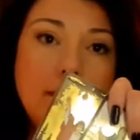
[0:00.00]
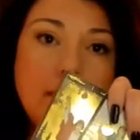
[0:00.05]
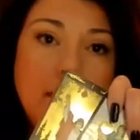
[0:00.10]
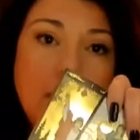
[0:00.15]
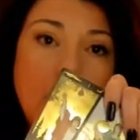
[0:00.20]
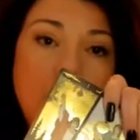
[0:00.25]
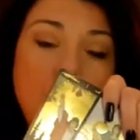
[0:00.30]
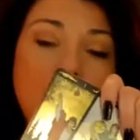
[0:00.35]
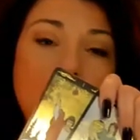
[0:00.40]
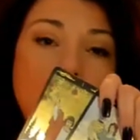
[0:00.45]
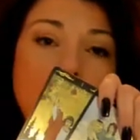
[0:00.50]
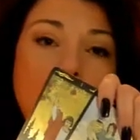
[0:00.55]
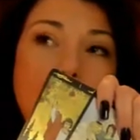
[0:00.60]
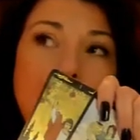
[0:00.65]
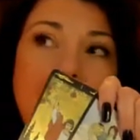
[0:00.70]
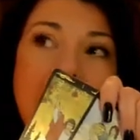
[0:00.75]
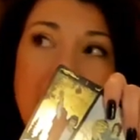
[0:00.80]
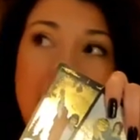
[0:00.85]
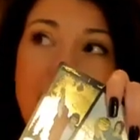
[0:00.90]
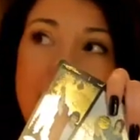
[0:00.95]
You're
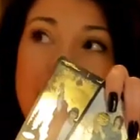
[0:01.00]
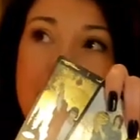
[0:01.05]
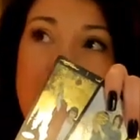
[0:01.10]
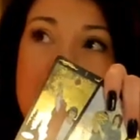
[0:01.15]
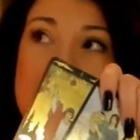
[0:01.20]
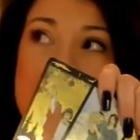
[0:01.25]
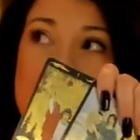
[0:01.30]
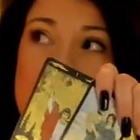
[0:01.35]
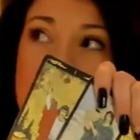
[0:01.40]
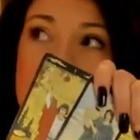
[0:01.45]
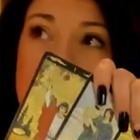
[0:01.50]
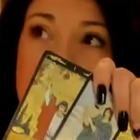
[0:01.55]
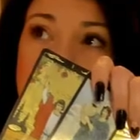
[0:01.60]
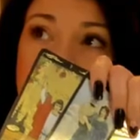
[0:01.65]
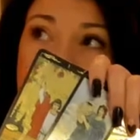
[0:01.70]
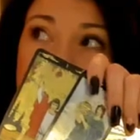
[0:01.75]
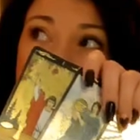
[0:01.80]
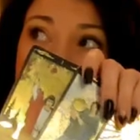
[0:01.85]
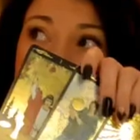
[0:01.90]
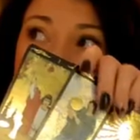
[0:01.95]

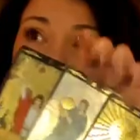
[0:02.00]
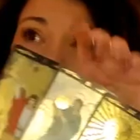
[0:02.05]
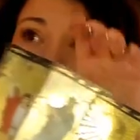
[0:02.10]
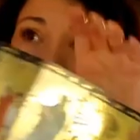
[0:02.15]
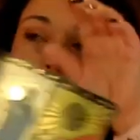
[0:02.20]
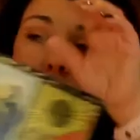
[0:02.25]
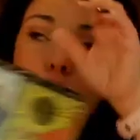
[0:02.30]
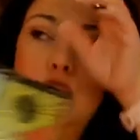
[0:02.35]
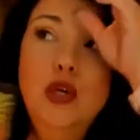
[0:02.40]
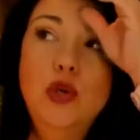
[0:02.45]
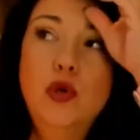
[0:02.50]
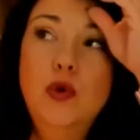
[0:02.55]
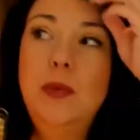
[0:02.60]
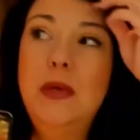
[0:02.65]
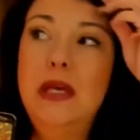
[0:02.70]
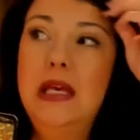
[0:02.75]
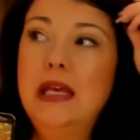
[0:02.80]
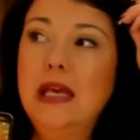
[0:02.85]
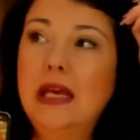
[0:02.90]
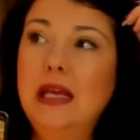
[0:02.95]
manifesting new
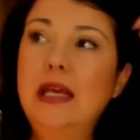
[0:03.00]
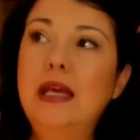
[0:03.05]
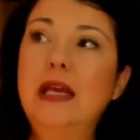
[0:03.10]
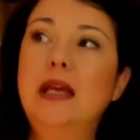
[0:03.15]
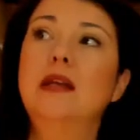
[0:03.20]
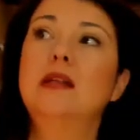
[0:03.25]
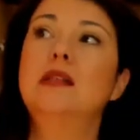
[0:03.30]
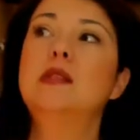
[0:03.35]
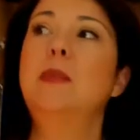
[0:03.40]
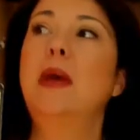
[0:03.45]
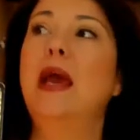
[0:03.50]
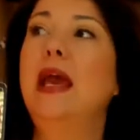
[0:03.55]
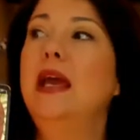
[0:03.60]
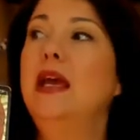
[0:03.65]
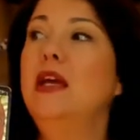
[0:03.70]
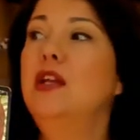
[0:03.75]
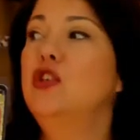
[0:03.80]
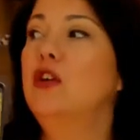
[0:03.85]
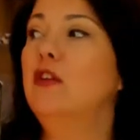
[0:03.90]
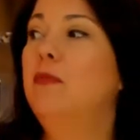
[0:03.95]
beginnings.
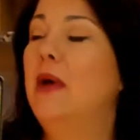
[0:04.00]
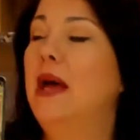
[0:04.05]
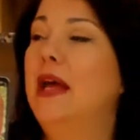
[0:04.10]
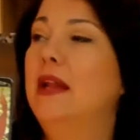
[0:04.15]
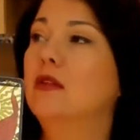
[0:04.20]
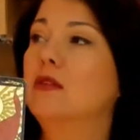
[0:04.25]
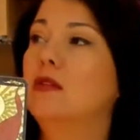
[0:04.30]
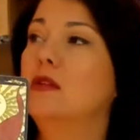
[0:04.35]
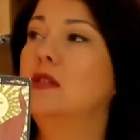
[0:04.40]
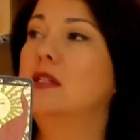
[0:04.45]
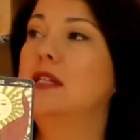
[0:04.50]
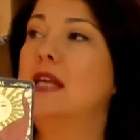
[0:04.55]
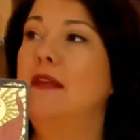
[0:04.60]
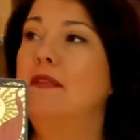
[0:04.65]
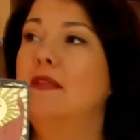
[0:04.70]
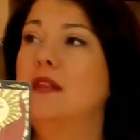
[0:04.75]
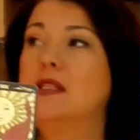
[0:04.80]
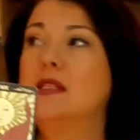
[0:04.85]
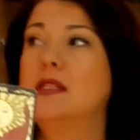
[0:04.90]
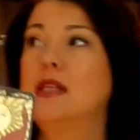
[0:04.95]
Page of Pentacles and
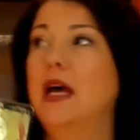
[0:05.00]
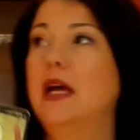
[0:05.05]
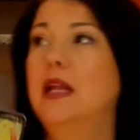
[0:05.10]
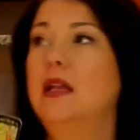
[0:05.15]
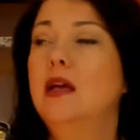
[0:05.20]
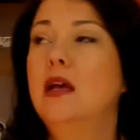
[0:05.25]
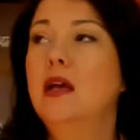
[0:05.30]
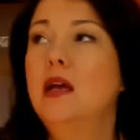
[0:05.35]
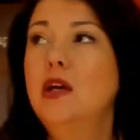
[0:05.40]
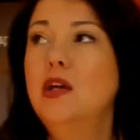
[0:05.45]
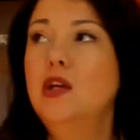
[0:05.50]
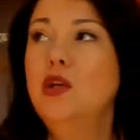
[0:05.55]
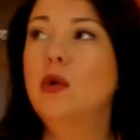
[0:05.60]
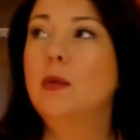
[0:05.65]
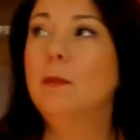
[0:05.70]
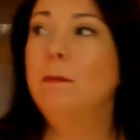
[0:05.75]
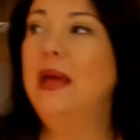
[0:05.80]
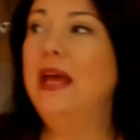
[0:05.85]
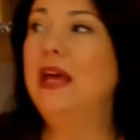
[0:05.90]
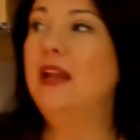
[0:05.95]
the sun. You're
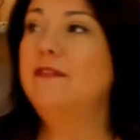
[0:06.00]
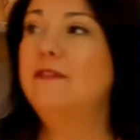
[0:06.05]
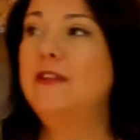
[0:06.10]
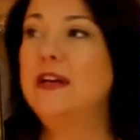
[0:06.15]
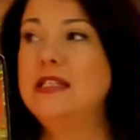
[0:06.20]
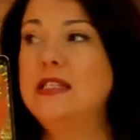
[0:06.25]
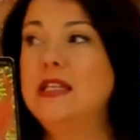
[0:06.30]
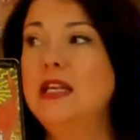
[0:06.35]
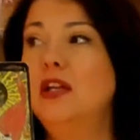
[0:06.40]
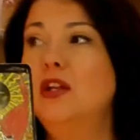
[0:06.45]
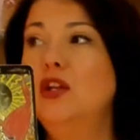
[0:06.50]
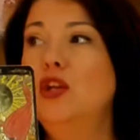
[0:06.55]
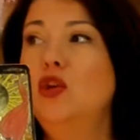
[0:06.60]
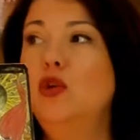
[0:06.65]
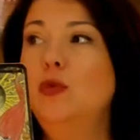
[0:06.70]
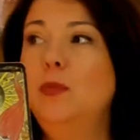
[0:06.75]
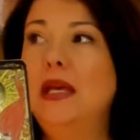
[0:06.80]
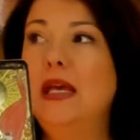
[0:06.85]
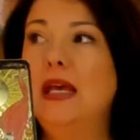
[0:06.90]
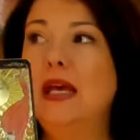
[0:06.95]
manifesting new
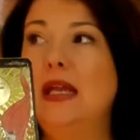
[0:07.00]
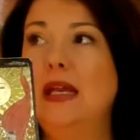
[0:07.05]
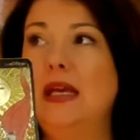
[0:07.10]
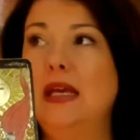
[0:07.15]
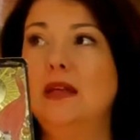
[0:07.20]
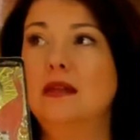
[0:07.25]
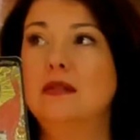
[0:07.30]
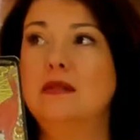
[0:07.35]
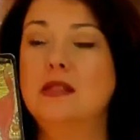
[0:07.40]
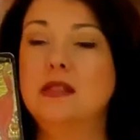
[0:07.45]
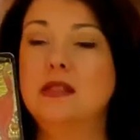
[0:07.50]
beginnings.